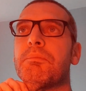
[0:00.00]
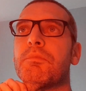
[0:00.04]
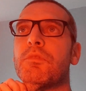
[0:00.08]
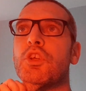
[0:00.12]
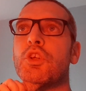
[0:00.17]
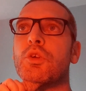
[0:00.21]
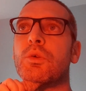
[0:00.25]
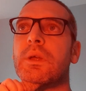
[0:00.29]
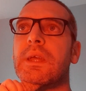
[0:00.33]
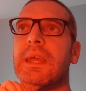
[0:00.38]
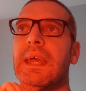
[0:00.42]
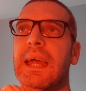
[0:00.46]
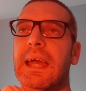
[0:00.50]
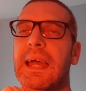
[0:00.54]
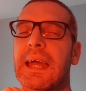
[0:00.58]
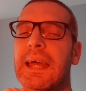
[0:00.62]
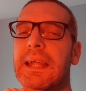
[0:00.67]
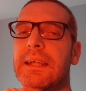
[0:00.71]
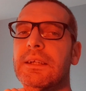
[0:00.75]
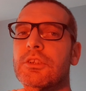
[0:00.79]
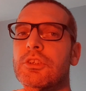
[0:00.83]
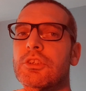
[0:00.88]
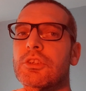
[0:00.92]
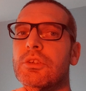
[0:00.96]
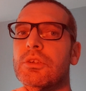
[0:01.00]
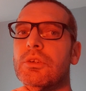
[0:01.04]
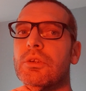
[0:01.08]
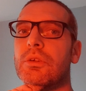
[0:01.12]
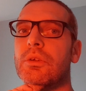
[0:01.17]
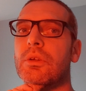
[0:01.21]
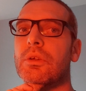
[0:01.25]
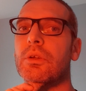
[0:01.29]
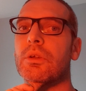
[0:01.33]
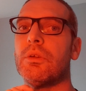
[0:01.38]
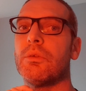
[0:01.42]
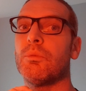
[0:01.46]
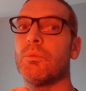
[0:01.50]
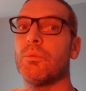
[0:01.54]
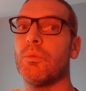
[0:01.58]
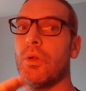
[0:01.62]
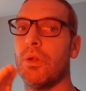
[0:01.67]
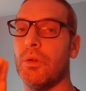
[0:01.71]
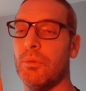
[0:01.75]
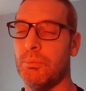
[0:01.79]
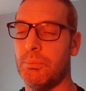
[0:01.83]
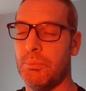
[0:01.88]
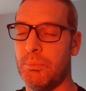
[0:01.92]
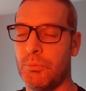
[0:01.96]
You can
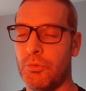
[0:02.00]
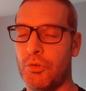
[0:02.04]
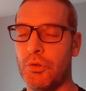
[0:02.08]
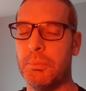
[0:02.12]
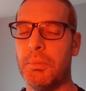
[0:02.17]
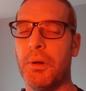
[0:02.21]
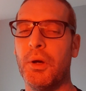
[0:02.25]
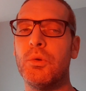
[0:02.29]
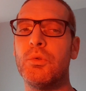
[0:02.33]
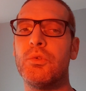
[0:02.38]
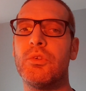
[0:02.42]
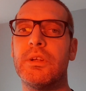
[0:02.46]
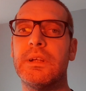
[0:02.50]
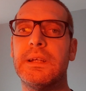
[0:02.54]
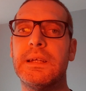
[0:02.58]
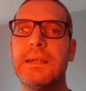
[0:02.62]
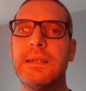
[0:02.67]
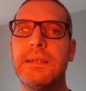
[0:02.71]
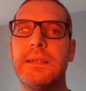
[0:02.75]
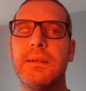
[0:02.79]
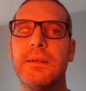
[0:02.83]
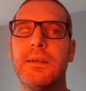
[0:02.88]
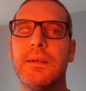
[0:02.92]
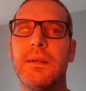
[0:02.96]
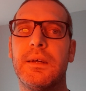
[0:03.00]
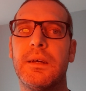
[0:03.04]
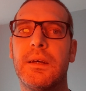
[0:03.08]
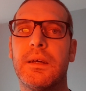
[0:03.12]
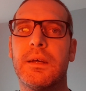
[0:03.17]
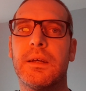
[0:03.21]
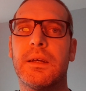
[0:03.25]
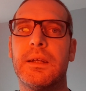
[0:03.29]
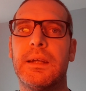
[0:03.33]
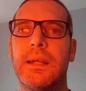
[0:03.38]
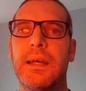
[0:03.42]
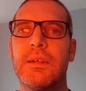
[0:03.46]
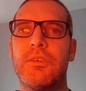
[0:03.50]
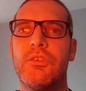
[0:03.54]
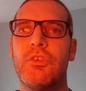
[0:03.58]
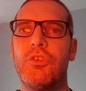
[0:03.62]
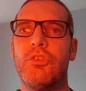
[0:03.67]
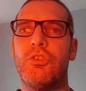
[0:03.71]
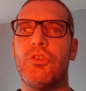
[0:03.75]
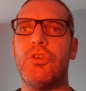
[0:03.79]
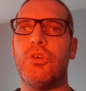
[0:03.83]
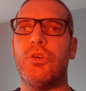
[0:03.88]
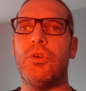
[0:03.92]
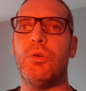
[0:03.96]
supposedly connect it
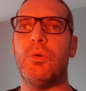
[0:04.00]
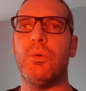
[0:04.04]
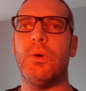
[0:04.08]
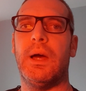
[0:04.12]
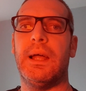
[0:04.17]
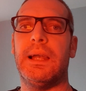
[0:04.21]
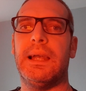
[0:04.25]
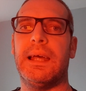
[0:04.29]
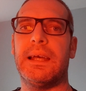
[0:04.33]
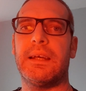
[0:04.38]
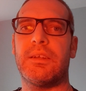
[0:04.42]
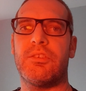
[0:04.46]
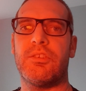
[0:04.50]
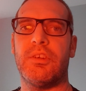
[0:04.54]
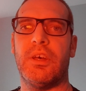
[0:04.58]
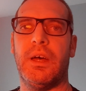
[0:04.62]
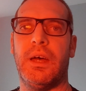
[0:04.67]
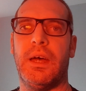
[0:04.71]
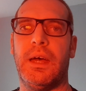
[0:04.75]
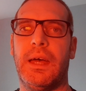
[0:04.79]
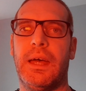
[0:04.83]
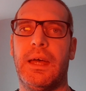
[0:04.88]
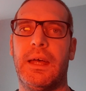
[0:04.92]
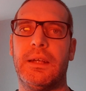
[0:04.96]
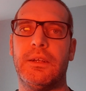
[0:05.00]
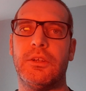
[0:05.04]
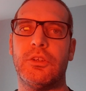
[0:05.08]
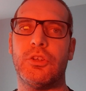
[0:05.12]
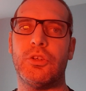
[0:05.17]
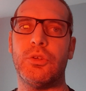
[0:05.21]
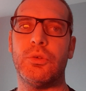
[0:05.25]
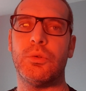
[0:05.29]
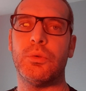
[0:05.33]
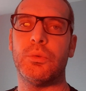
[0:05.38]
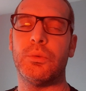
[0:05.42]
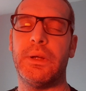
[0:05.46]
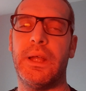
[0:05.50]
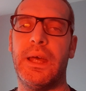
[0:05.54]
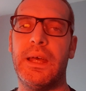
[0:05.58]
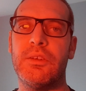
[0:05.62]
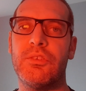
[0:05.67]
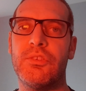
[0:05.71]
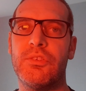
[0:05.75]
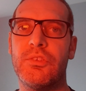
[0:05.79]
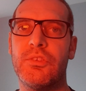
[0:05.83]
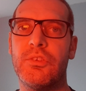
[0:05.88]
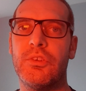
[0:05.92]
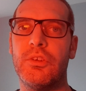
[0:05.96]
to Alexa and Google
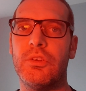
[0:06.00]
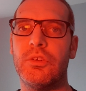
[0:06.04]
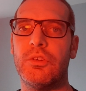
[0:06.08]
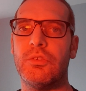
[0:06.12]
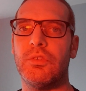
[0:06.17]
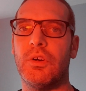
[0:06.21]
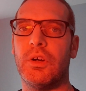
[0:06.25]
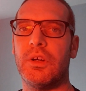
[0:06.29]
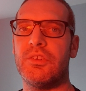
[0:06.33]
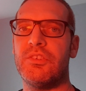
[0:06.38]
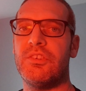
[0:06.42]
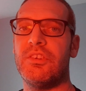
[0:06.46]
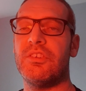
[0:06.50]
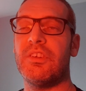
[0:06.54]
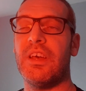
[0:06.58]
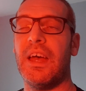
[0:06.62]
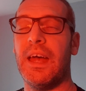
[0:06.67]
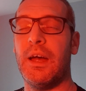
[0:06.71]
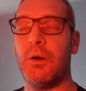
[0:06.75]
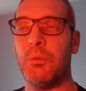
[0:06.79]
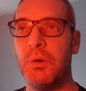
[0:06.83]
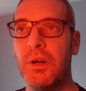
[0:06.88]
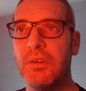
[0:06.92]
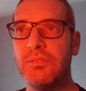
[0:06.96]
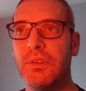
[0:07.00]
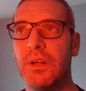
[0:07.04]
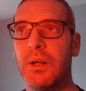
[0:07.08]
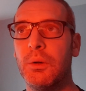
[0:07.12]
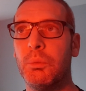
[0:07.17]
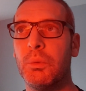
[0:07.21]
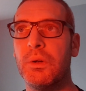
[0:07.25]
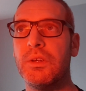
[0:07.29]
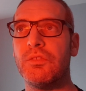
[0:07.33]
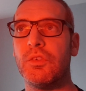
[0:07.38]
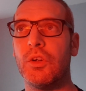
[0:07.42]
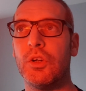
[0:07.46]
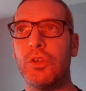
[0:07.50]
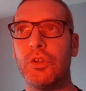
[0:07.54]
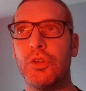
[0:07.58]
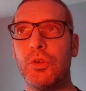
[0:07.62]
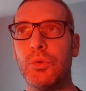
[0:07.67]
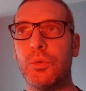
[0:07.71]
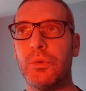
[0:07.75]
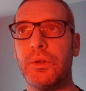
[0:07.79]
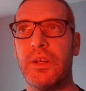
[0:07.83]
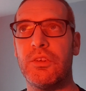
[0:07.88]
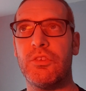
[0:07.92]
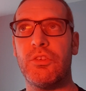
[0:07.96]
Nest devices. However, we've got a
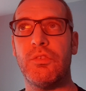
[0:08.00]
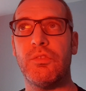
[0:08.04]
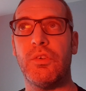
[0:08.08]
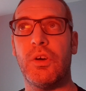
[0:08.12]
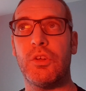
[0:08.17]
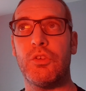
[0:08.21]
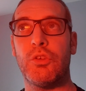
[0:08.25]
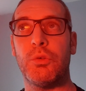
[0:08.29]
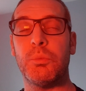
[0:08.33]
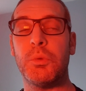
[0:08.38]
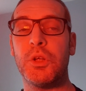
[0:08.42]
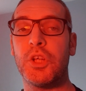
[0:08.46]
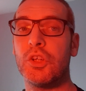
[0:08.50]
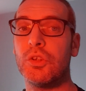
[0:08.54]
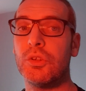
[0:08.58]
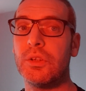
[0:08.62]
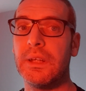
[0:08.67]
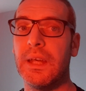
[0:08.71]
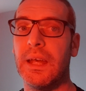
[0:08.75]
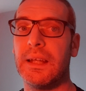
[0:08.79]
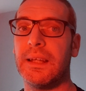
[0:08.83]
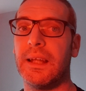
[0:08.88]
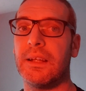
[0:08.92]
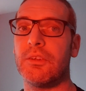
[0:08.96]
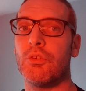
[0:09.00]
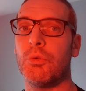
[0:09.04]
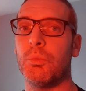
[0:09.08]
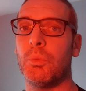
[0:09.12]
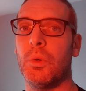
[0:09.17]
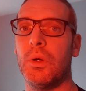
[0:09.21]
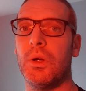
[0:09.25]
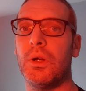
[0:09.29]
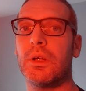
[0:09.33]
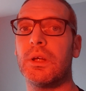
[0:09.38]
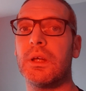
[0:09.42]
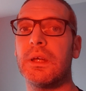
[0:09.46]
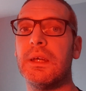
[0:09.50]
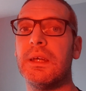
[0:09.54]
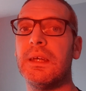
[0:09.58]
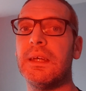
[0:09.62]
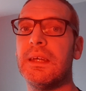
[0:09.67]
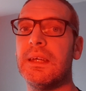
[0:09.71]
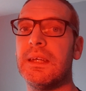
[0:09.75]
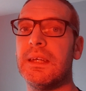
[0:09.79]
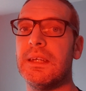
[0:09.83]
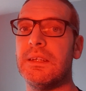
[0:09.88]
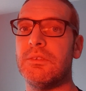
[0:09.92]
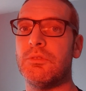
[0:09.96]
Google Nest device and we couldn't get that to work,
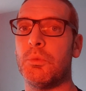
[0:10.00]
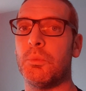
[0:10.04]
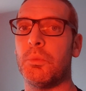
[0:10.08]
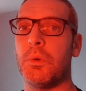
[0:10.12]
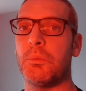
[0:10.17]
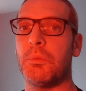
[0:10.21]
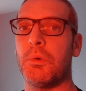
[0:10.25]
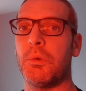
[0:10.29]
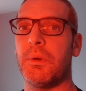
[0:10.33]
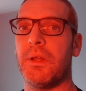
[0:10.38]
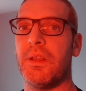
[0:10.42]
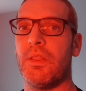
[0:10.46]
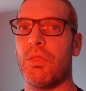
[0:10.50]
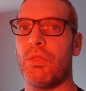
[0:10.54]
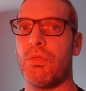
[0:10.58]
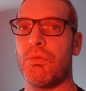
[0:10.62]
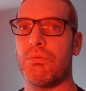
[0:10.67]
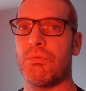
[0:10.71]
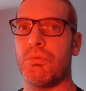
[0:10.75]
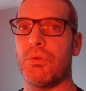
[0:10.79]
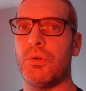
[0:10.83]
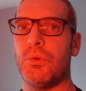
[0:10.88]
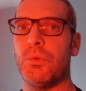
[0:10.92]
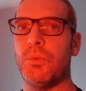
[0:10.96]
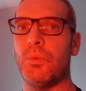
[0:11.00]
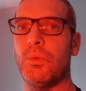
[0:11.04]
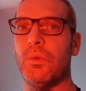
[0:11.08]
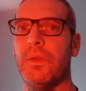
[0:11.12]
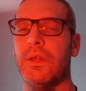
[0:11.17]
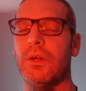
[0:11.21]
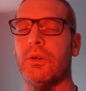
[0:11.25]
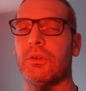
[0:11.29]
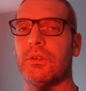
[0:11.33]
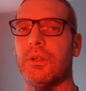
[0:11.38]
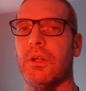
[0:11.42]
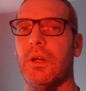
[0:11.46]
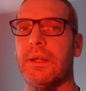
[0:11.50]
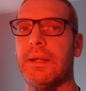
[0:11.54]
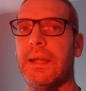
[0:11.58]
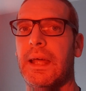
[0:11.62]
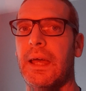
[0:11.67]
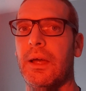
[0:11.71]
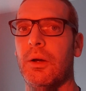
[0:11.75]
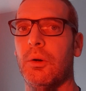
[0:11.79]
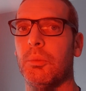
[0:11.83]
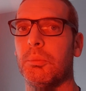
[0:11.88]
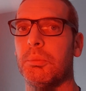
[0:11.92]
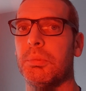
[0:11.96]
even when we went through the online
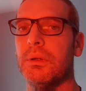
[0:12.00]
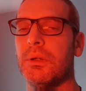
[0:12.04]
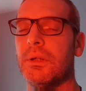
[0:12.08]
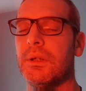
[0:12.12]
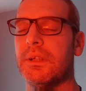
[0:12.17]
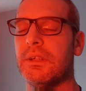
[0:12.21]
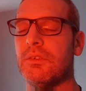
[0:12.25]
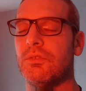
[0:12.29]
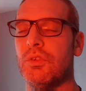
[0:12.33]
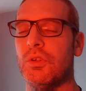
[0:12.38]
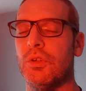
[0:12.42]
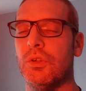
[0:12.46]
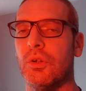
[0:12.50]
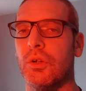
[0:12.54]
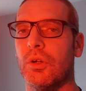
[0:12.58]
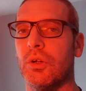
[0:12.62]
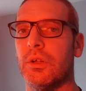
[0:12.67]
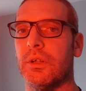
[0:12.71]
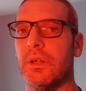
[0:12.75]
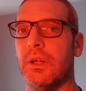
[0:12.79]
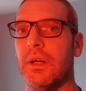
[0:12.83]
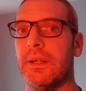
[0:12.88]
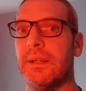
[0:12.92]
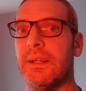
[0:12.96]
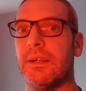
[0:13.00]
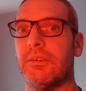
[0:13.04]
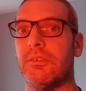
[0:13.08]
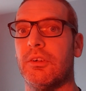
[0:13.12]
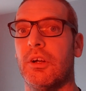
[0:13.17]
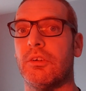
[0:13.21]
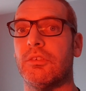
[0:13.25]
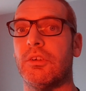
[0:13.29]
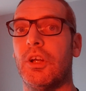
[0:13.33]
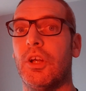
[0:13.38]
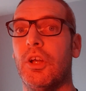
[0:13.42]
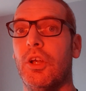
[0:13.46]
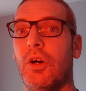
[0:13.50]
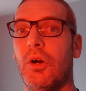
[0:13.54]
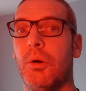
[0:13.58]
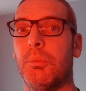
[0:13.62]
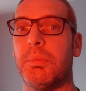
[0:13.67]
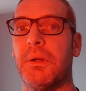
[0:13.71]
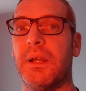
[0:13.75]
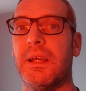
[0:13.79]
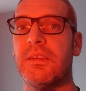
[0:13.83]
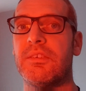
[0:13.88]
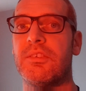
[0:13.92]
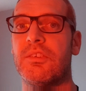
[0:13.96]
help. And if you look online, there are a lot of
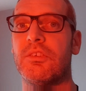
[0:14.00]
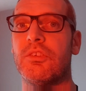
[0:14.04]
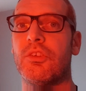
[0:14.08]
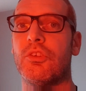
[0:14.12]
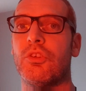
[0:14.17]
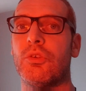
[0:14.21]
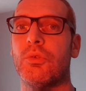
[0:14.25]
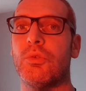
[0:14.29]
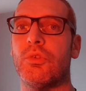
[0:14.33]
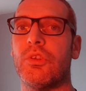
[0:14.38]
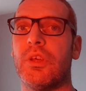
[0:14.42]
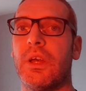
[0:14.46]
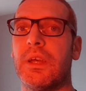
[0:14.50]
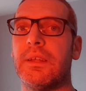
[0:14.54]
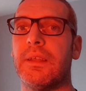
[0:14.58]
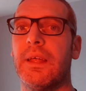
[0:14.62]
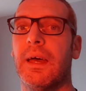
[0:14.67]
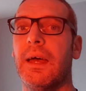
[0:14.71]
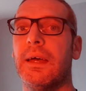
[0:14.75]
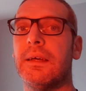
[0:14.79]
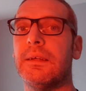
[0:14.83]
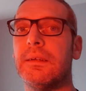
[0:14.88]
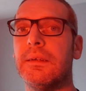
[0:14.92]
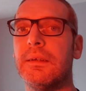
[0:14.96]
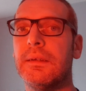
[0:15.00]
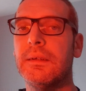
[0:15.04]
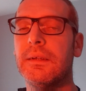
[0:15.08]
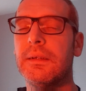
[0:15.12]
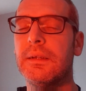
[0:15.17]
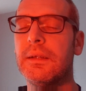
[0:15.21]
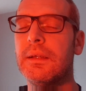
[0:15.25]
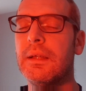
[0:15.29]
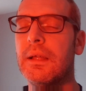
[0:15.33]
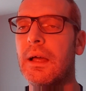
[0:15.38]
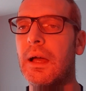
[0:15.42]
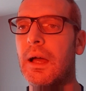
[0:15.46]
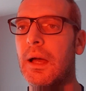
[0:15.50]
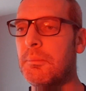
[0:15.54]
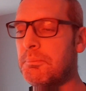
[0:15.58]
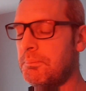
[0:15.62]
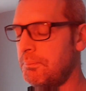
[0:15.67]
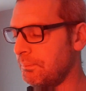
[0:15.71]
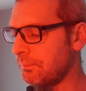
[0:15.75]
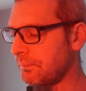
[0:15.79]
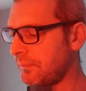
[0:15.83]
places that do say that.